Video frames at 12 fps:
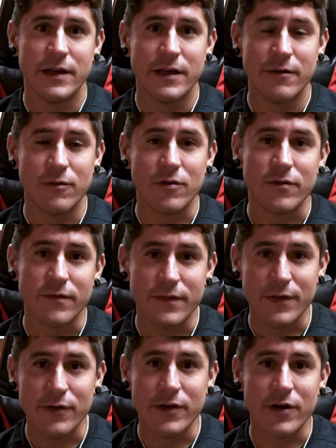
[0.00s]
He will
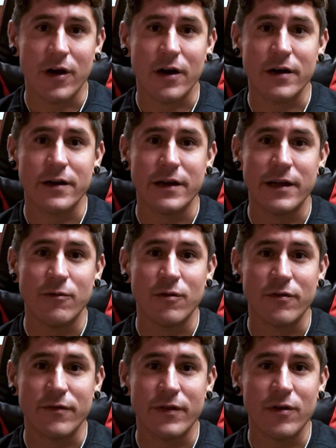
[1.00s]
fill your heart. He
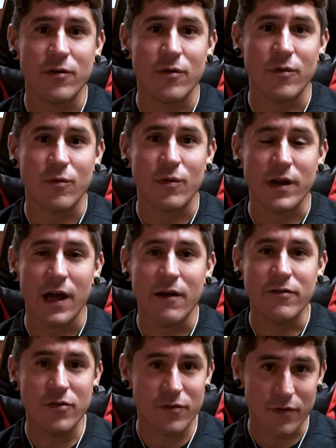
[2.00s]
will fill
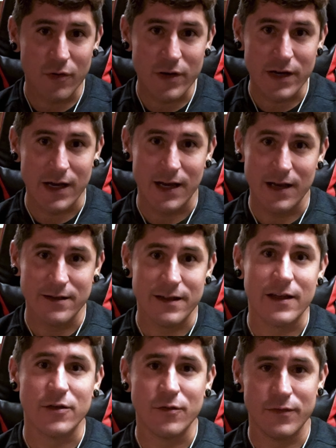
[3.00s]
whatever void it is
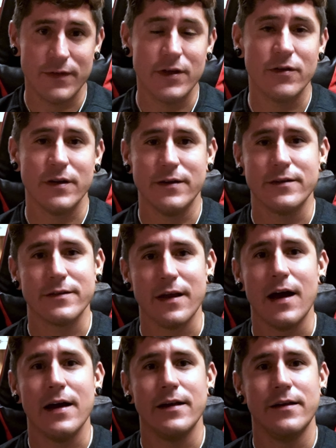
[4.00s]
that you feel
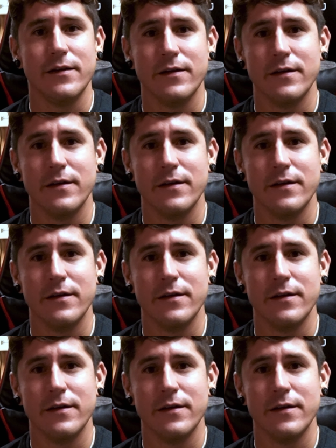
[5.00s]
inside.